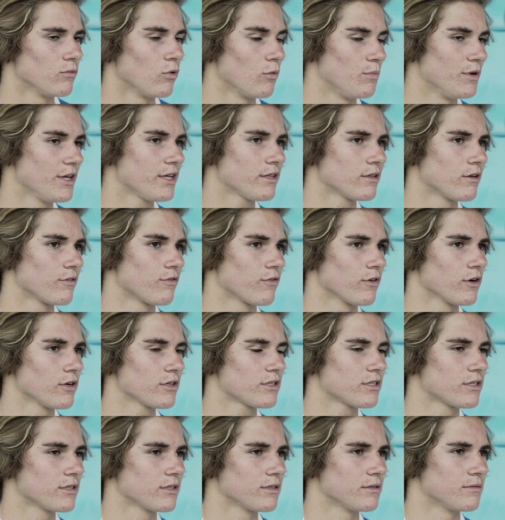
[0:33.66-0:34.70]
Well, being the
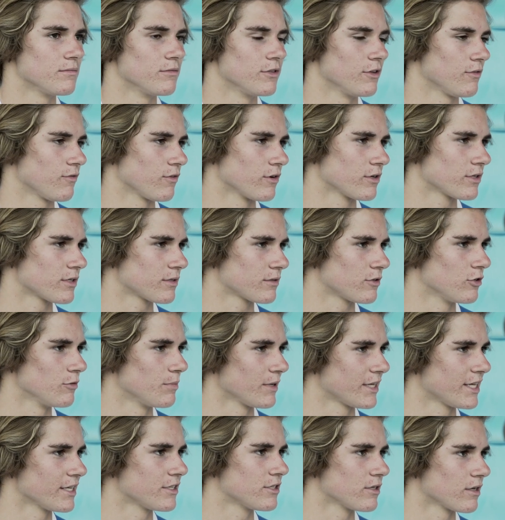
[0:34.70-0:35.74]
first is the first
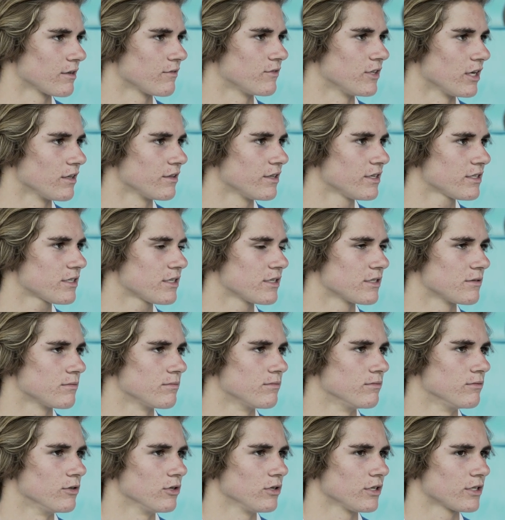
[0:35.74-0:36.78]
group of kids that have done this is
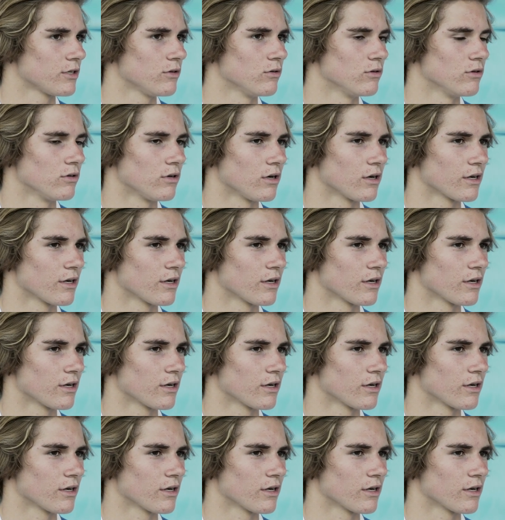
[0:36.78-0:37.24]
really cool,